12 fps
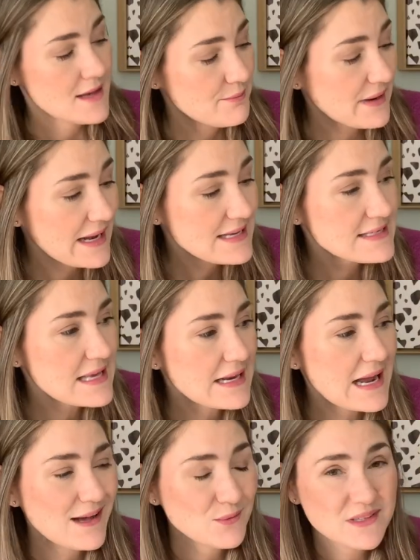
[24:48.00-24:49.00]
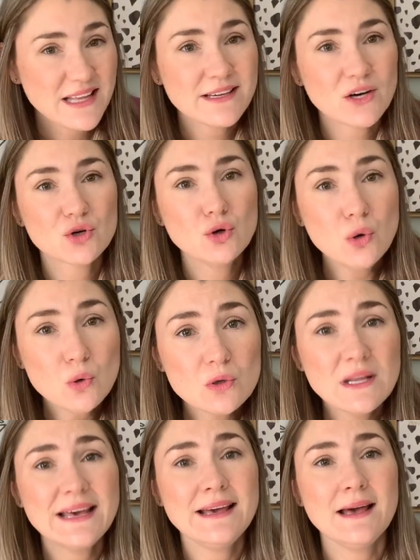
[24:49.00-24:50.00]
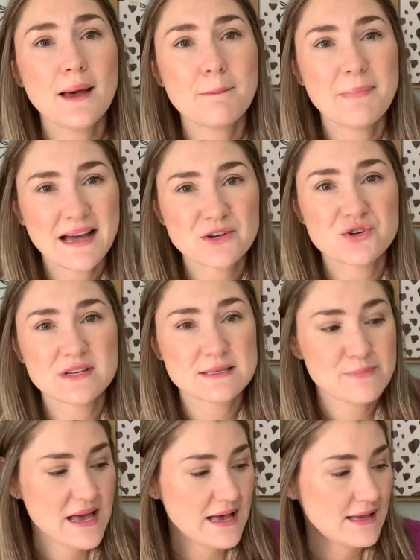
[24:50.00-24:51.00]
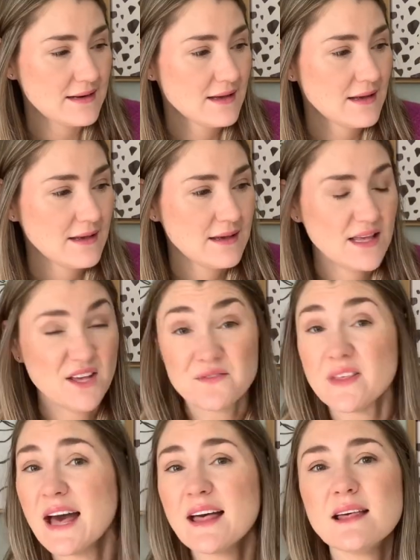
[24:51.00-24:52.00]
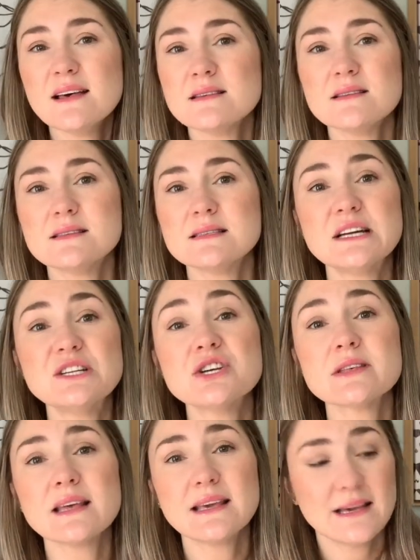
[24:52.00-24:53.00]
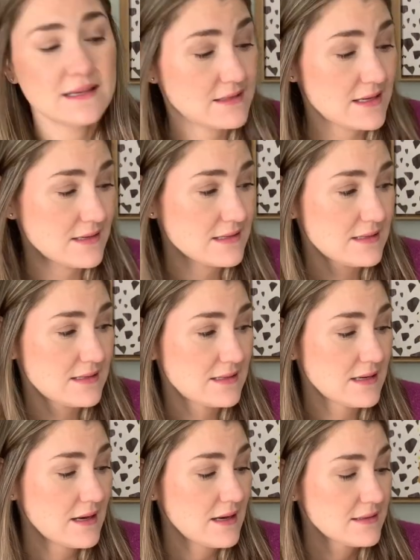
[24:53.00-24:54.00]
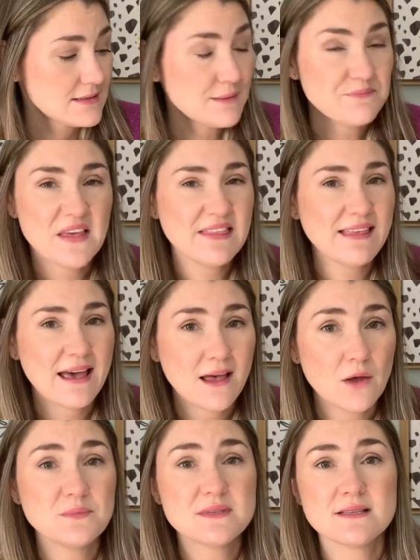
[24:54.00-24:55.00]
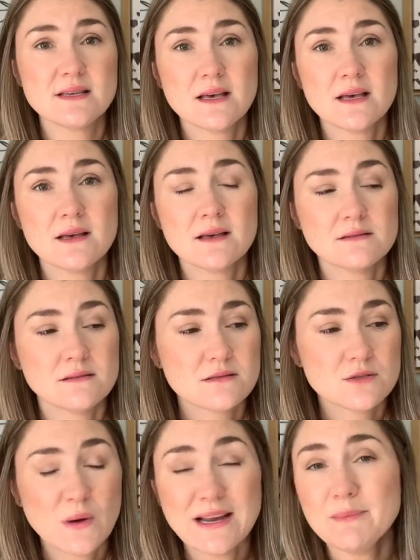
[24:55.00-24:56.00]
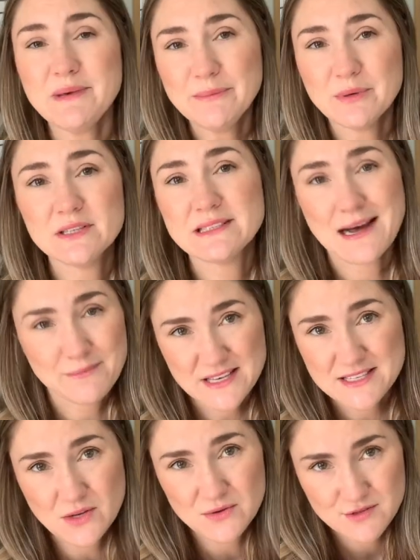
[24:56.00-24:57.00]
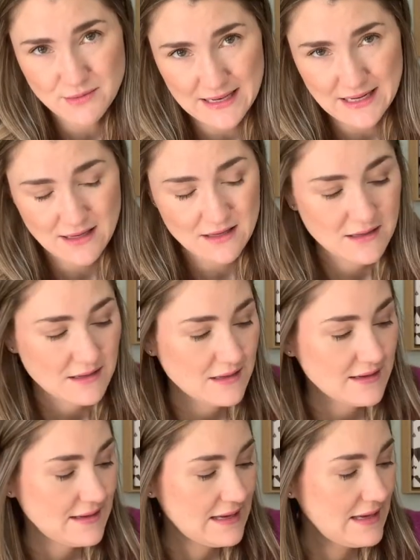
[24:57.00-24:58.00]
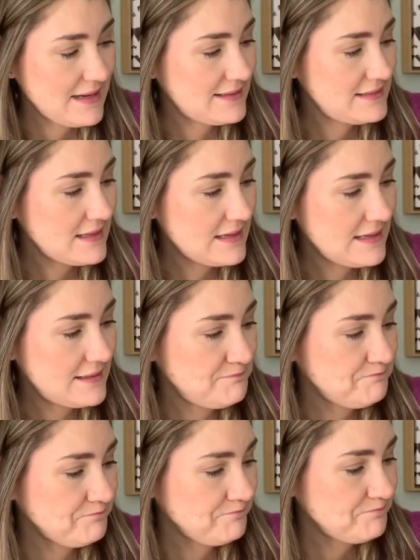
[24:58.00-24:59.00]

But I said, I would like a cooling mattress pad if that such a thing exists. Something that helps sweaty people not be so sweaty. And um,